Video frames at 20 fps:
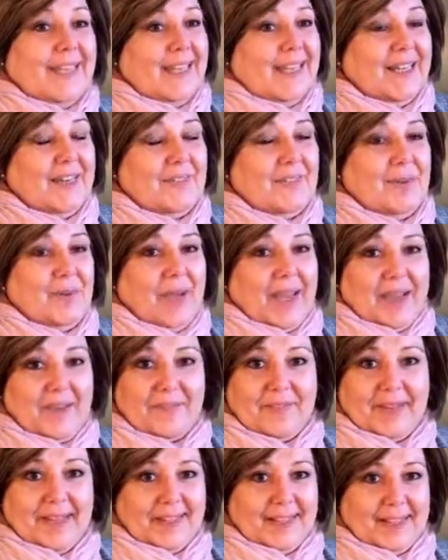If you
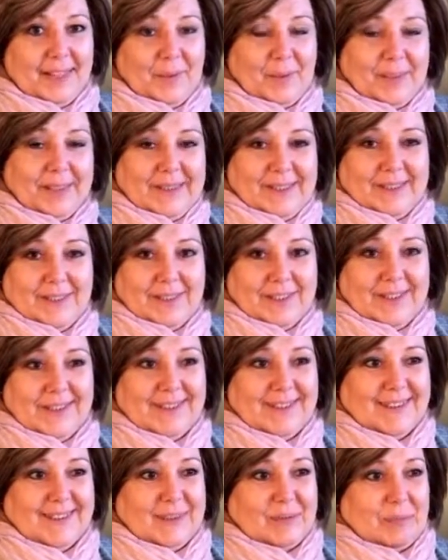have any
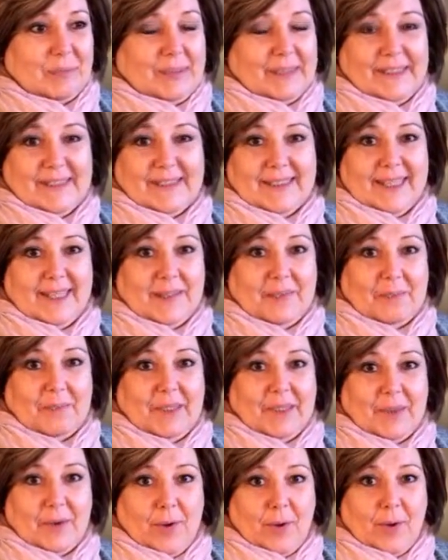questions, please let
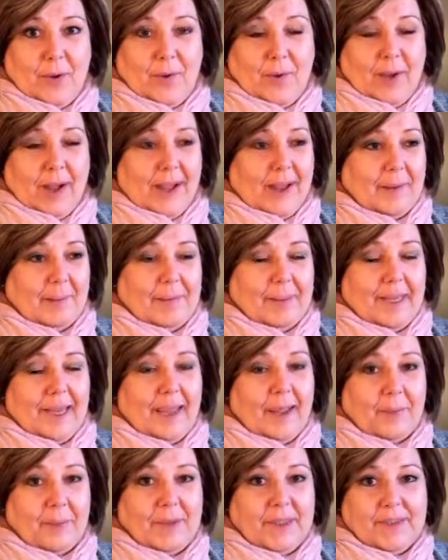me know. I'd be
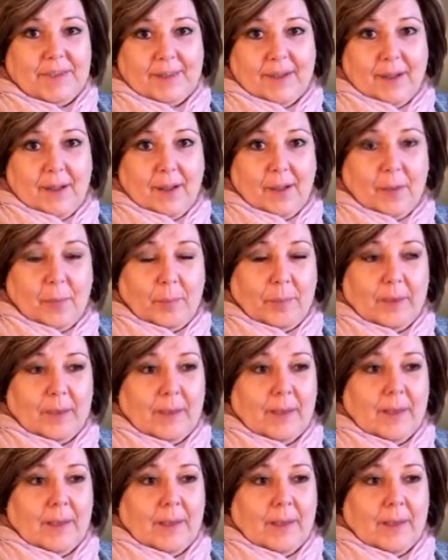happy to help.